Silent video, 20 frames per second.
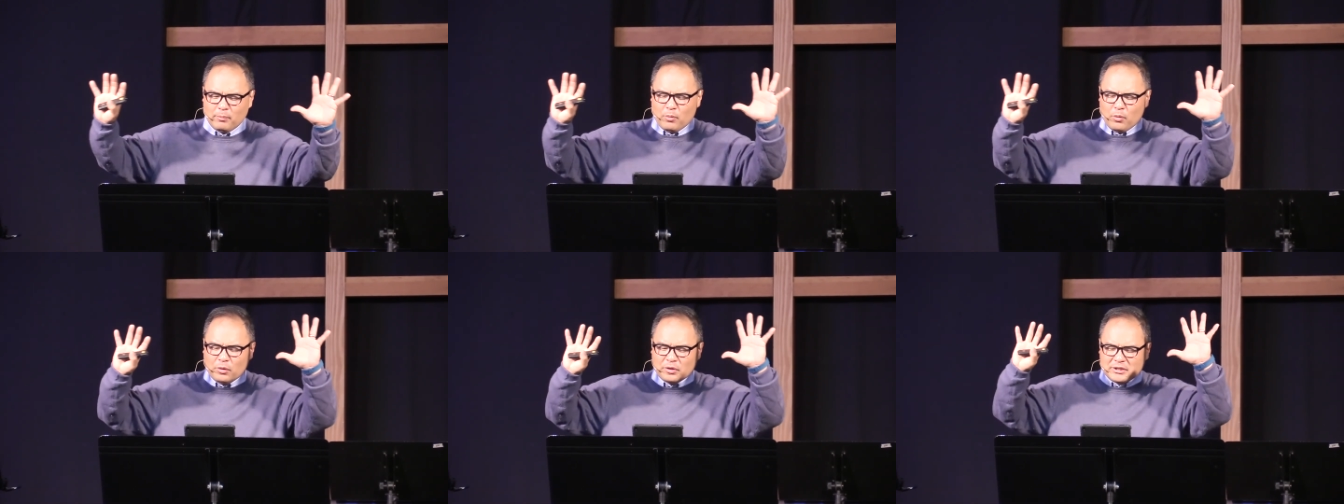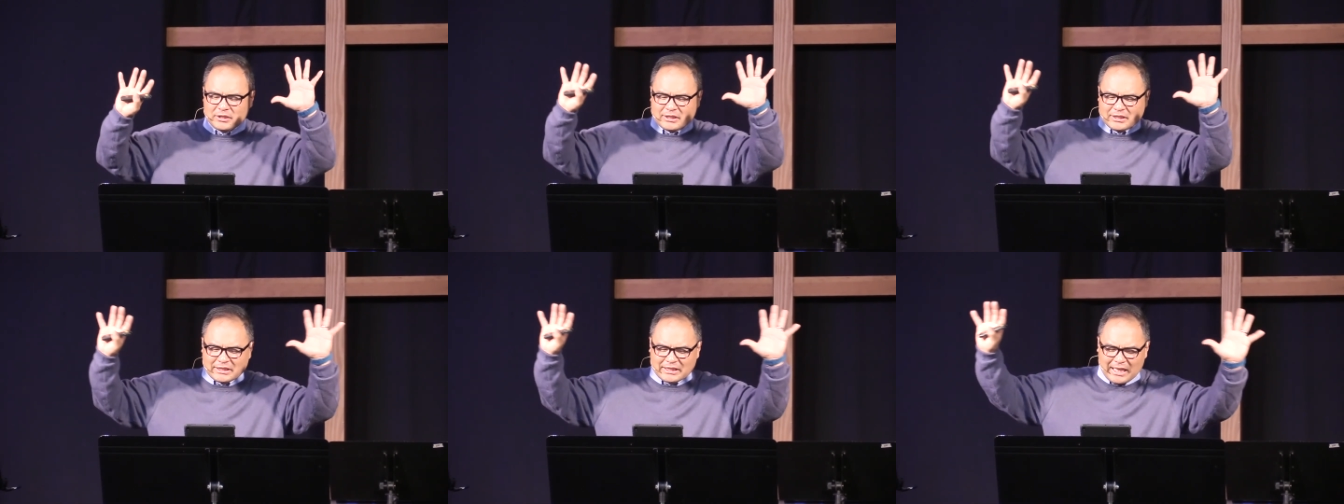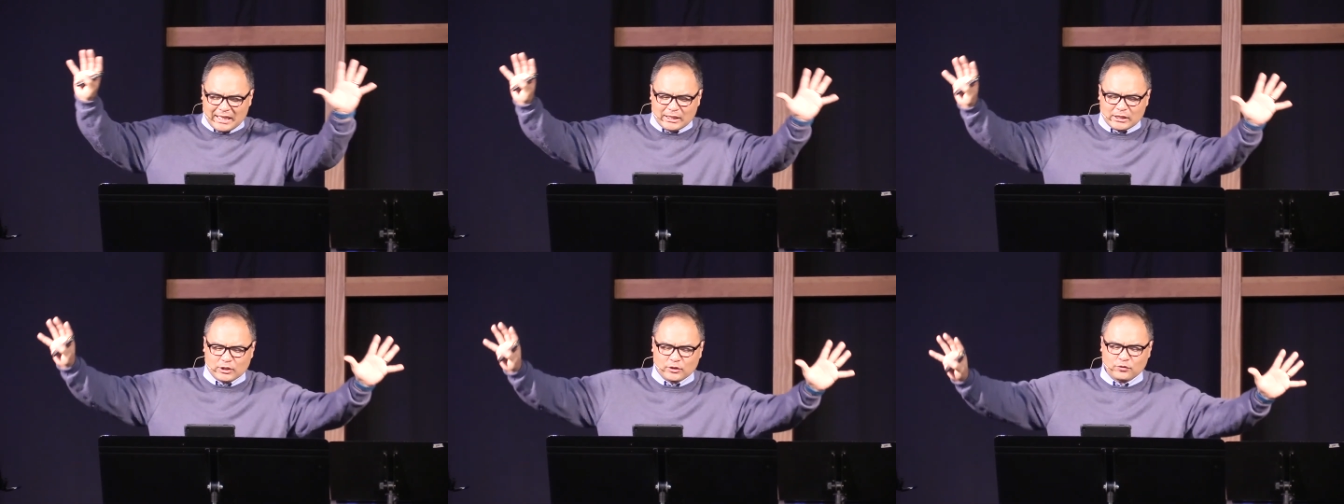more
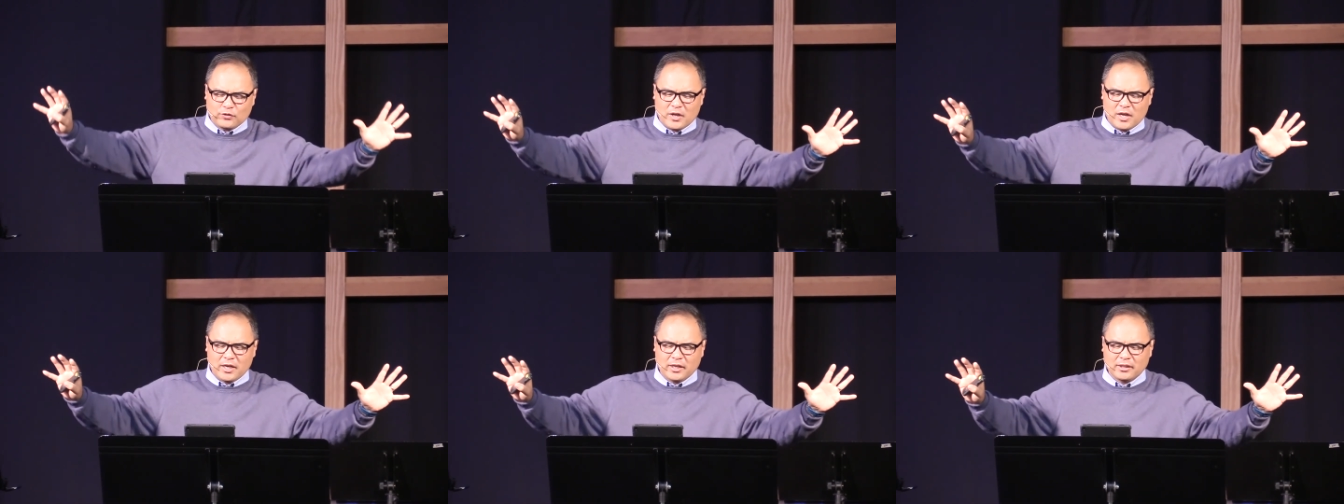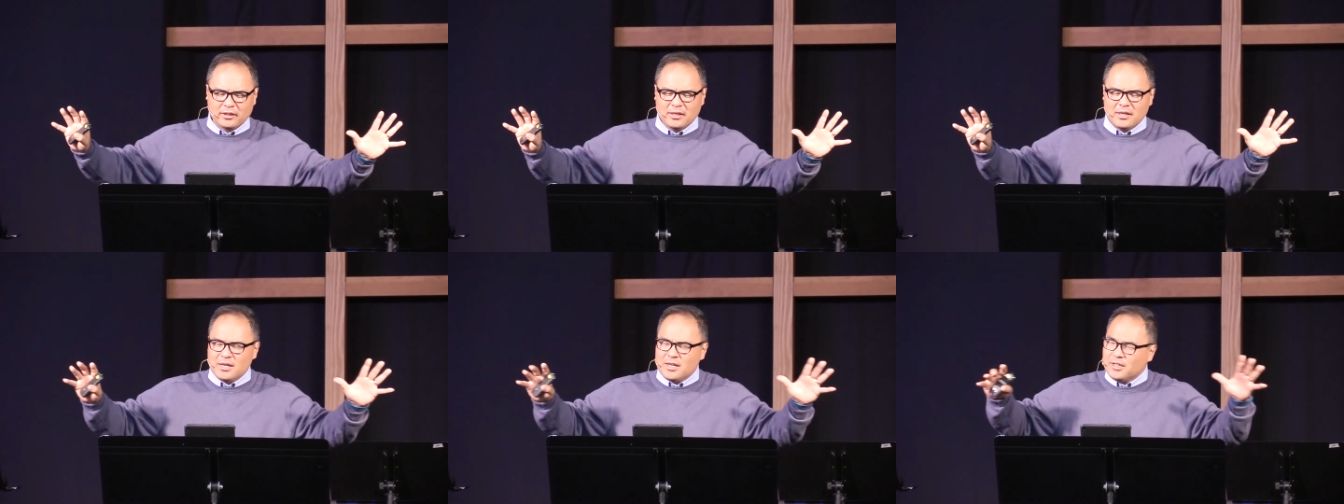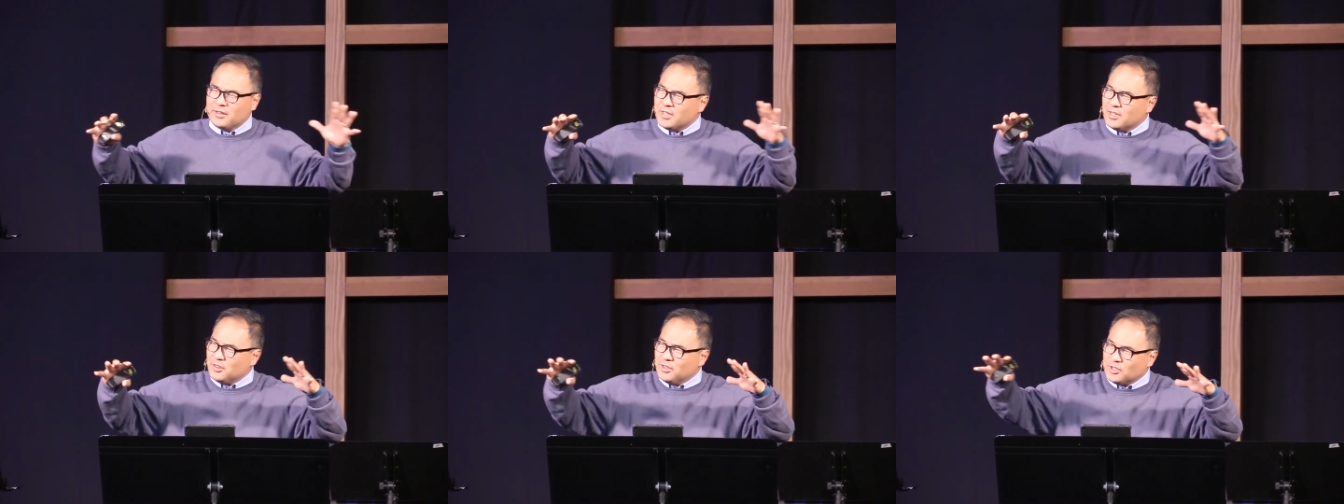satisfying
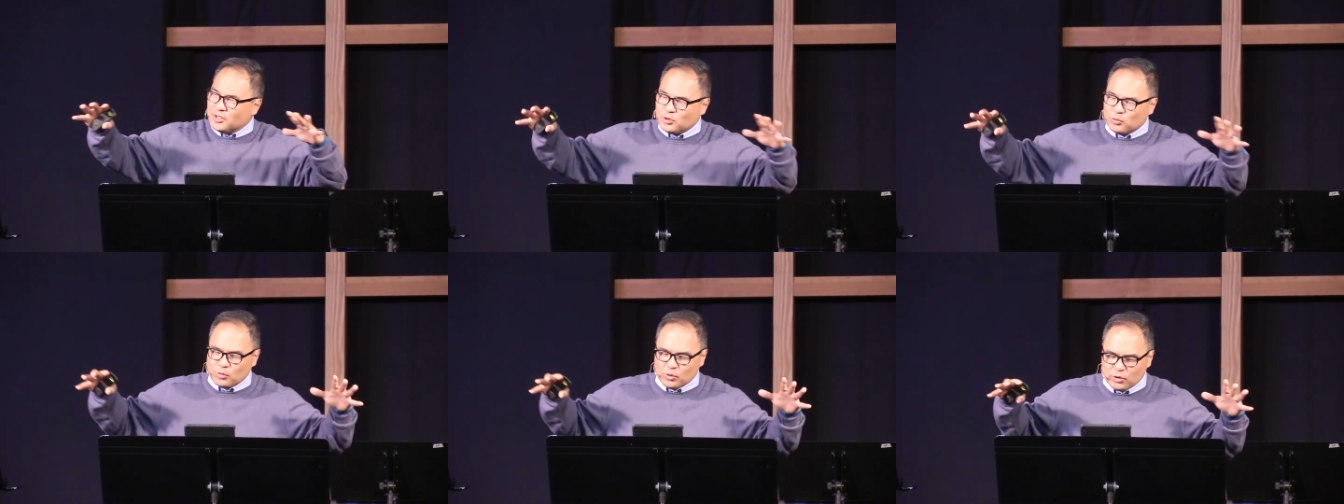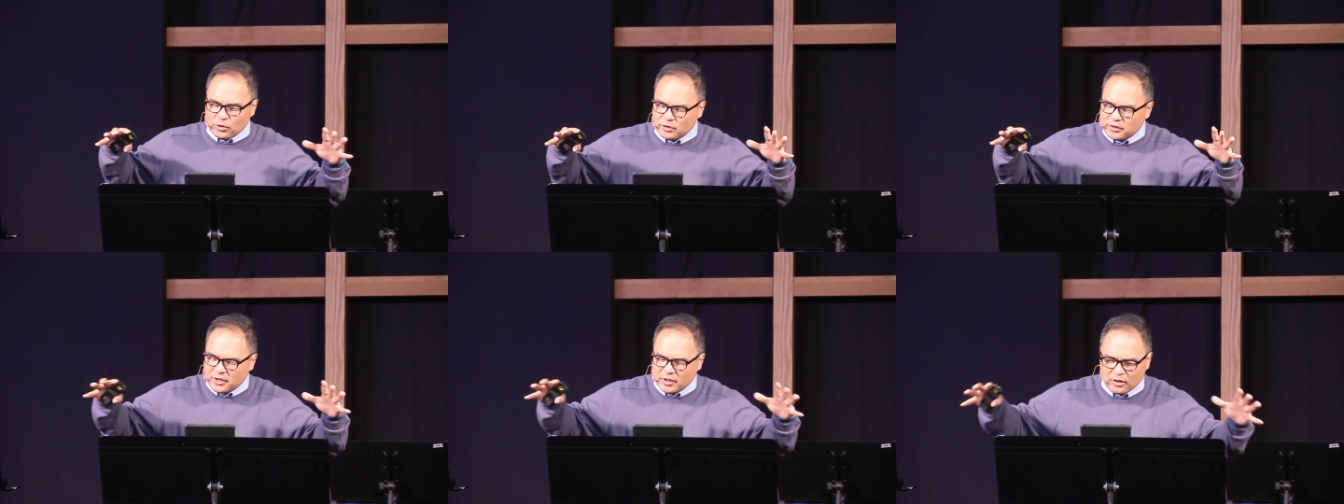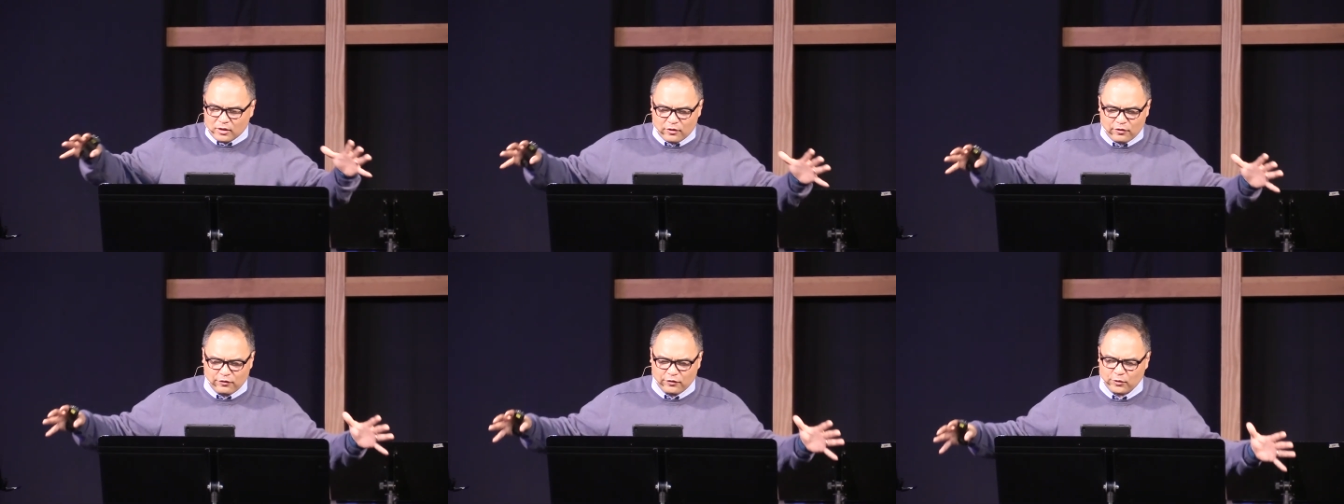than this world
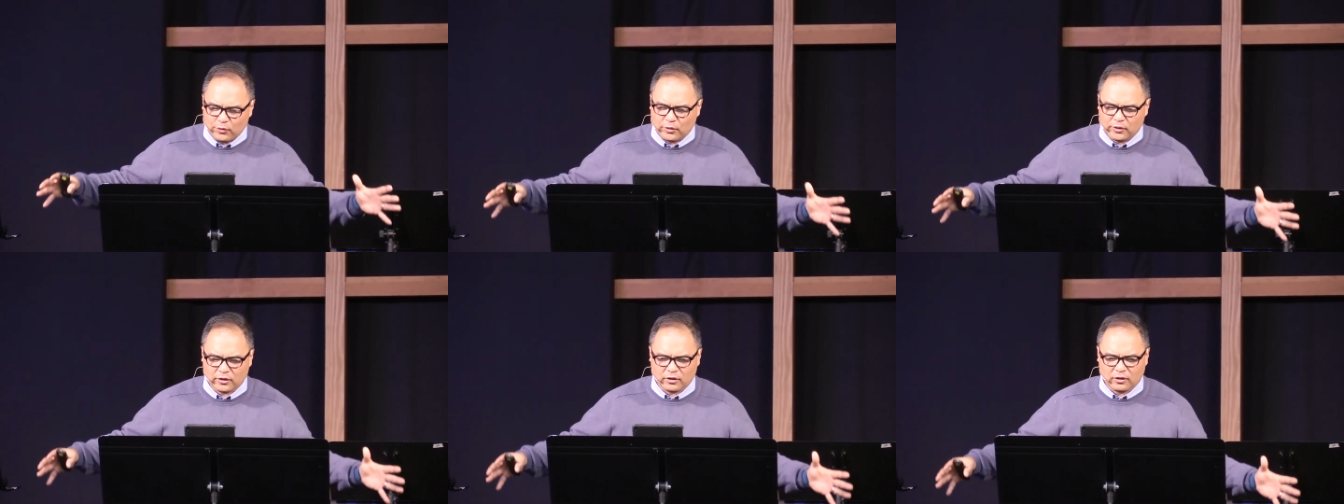can afford